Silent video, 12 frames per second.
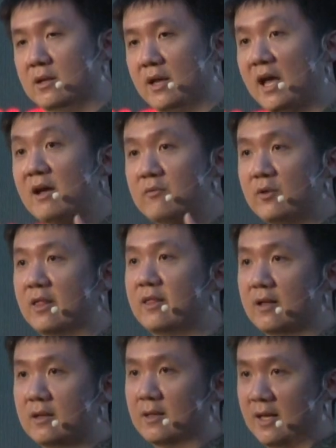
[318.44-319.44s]
every
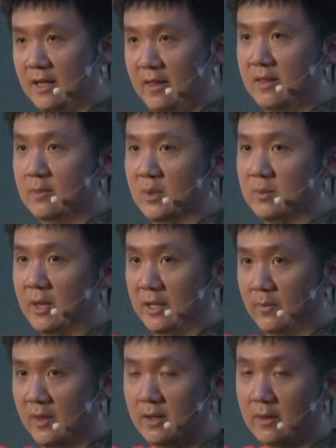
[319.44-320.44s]
single customer by
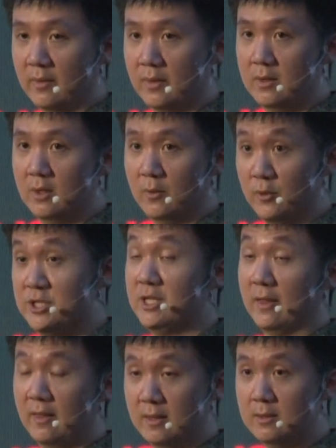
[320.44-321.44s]
themselves, which they
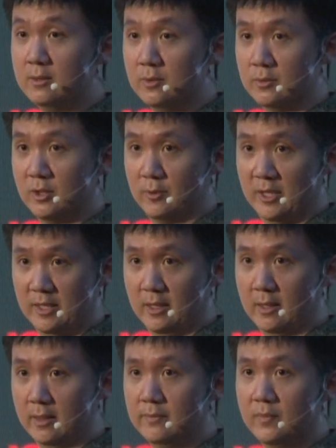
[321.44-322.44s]
still do
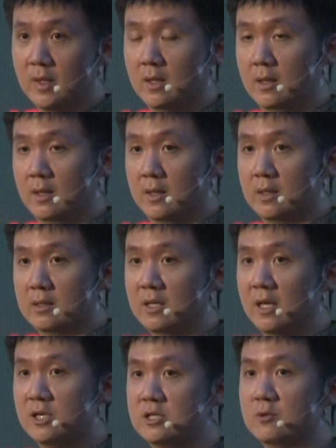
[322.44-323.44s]
theoretically,
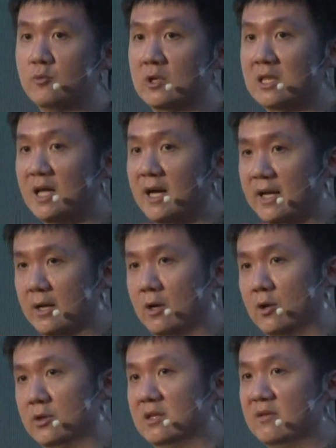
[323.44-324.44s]
they actually rely
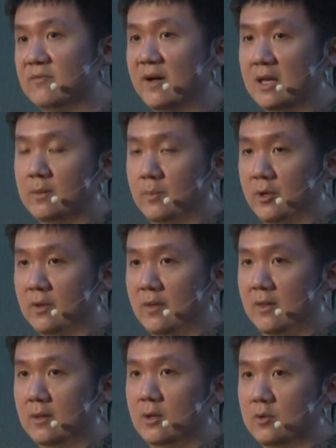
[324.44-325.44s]
on the
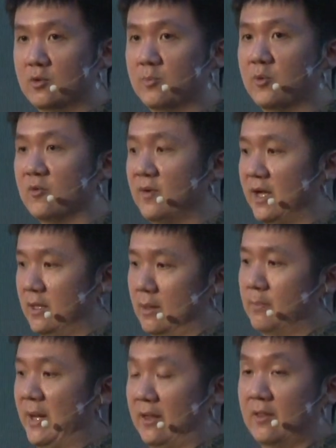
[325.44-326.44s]
developers to provide a
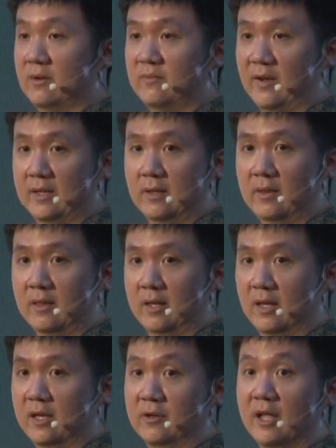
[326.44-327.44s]
backstop financing
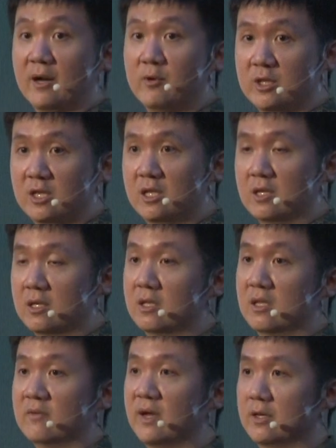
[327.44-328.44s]
and a guarantee in the
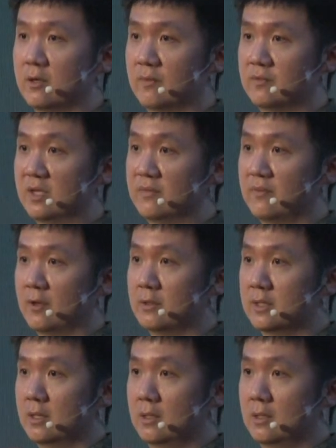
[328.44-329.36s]
event of default.